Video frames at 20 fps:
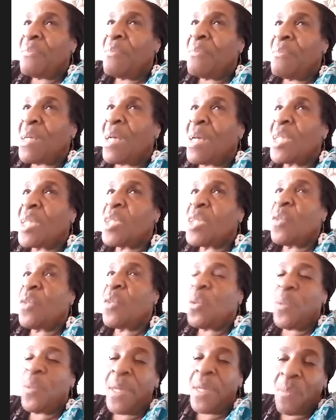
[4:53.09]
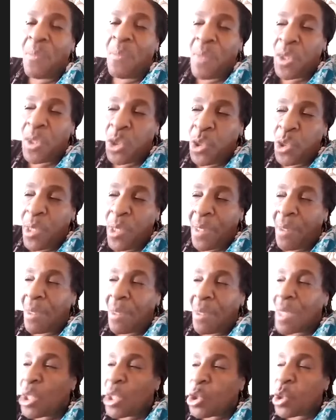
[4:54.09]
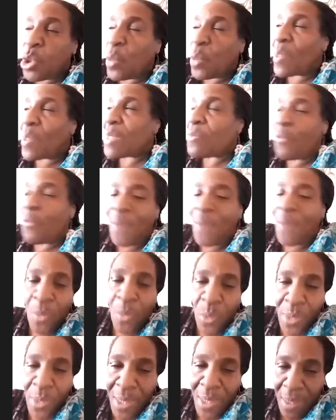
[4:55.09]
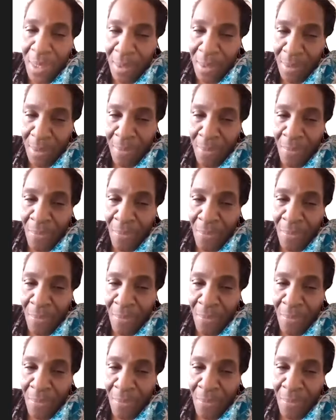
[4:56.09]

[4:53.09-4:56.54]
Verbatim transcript: because of the way in which the country was founded,